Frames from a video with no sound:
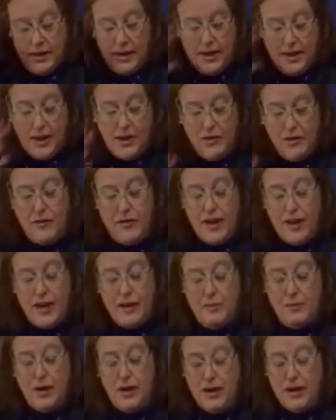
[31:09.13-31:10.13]
they're a fairly
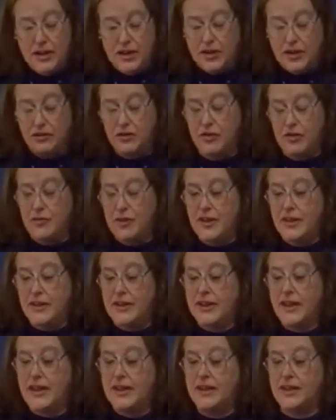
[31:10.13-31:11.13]
biased group in the
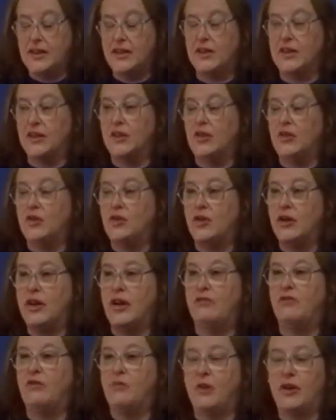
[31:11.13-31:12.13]
sense that not
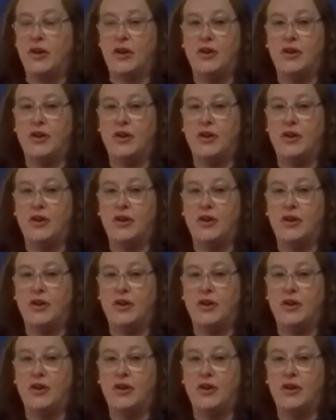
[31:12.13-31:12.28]
everybody...